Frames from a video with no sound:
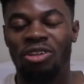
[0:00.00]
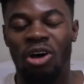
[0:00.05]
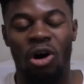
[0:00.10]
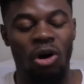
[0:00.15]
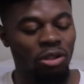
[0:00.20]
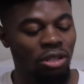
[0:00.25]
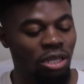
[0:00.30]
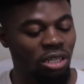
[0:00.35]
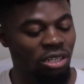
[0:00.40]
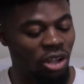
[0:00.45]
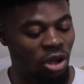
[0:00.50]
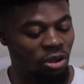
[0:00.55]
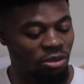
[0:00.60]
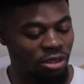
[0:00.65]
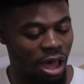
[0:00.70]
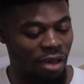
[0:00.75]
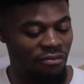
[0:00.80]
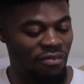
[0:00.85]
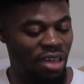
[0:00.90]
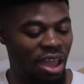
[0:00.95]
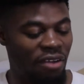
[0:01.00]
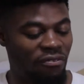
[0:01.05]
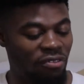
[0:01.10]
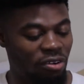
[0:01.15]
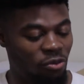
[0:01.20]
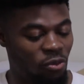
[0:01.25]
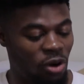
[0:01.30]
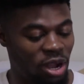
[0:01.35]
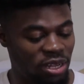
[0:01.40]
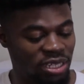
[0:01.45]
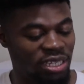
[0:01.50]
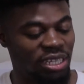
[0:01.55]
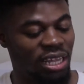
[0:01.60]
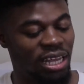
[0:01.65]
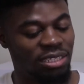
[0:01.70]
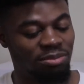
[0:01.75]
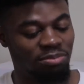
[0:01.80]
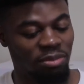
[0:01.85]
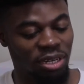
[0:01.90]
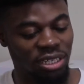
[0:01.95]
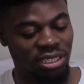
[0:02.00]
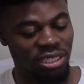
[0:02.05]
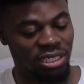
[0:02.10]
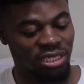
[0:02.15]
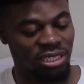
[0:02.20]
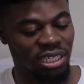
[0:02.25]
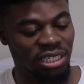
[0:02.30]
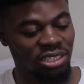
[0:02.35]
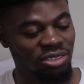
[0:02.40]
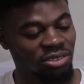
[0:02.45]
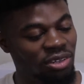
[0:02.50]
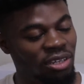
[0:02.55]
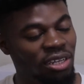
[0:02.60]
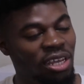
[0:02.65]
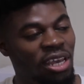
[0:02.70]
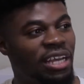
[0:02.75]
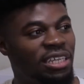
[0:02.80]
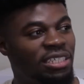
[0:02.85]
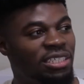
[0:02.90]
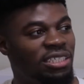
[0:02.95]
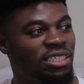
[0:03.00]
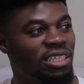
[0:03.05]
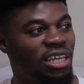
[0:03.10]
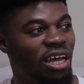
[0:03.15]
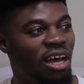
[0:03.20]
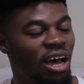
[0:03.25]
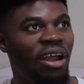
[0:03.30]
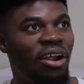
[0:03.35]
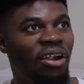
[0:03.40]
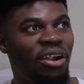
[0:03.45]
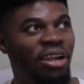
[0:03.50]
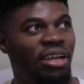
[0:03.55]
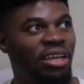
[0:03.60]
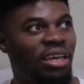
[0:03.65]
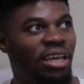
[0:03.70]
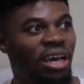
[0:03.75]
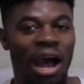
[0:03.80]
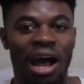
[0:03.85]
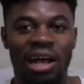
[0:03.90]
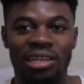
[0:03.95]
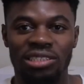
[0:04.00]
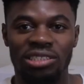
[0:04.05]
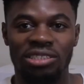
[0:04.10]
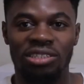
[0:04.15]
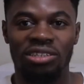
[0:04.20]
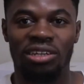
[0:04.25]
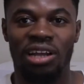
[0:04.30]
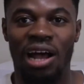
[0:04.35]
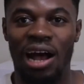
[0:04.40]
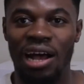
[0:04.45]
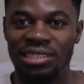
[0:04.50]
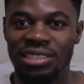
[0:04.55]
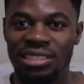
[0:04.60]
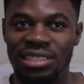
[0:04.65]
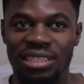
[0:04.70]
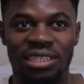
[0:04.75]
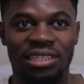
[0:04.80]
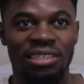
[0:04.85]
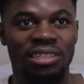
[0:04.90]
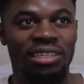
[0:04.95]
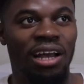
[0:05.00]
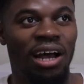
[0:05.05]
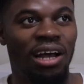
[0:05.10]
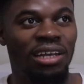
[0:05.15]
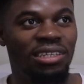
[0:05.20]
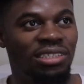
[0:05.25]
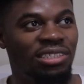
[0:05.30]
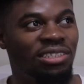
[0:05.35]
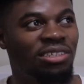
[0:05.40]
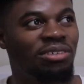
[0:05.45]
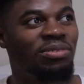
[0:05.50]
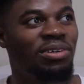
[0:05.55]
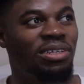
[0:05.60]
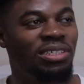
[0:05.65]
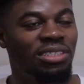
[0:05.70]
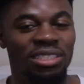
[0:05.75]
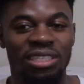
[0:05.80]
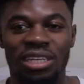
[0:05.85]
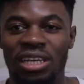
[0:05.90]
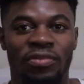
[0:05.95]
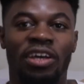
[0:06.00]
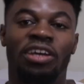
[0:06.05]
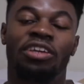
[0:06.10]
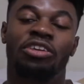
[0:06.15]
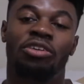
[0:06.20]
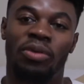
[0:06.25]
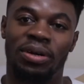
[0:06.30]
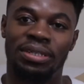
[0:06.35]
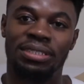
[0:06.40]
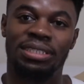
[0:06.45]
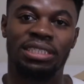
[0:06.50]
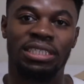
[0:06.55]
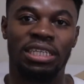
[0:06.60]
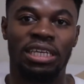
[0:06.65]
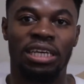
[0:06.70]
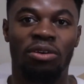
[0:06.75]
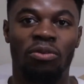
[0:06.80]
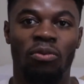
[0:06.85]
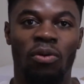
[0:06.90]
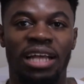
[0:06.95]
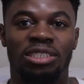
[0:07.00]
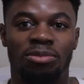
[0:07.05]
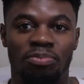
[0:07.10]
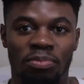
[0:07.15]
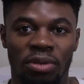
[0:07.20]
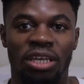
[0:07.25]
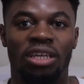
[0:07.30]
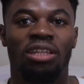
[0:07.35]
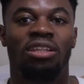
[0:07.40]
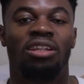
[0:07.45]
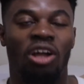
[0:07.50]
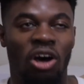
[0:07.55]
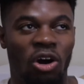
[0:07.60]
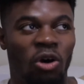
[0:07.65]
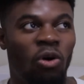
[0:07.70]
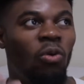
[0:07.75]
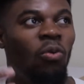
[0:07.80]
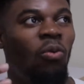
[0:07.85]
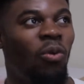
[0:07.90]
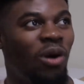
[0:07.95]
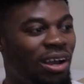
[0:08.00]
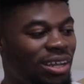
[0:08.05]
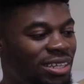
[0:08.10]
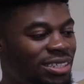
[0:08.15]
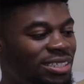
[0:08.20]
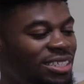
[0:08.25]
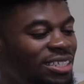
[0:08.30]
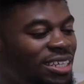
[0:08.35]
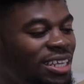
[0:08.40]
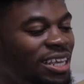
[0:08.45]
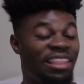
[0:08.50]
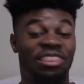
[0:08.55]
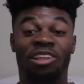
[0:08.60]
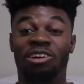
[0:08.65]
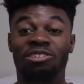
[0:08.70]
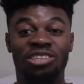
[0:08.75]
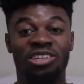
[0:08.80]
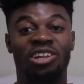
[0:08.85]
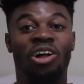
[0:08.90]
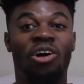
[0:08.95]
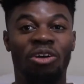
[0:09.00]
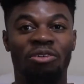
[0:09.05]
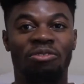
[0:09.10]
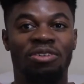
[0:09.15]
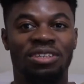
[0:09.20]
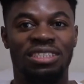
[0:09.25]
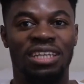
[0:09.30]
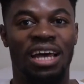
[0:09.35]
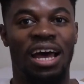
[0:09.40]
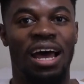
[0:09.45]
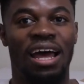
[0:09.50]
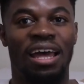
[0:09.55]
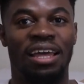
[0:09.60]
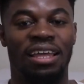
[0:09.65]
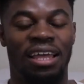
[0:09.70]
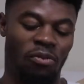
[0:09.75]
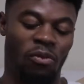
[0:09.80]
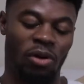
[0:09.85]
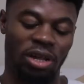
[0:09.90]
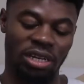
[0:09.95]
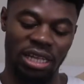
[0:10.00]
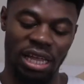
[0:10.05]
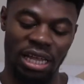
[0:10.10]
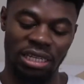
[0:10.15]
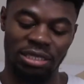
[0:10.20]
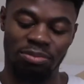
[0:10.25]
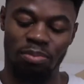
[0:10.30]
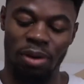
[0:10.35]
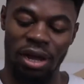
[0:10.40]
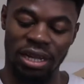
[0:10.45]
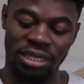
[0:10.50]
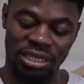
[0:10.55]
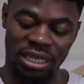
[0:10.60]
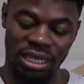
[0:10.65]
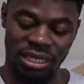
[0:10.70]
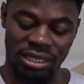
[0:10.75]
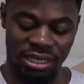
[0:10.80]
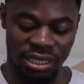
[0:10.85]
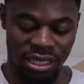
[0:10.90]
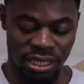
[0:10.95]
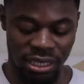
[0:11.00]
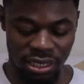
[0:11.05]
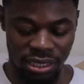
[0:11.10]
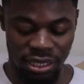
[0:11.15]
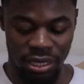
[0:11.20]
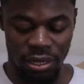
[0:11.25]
The only low that I've ever wanted as much as this one is the Eric Costner ones, the UNC SB low ones. And those are the only ones that I wanted as much as these.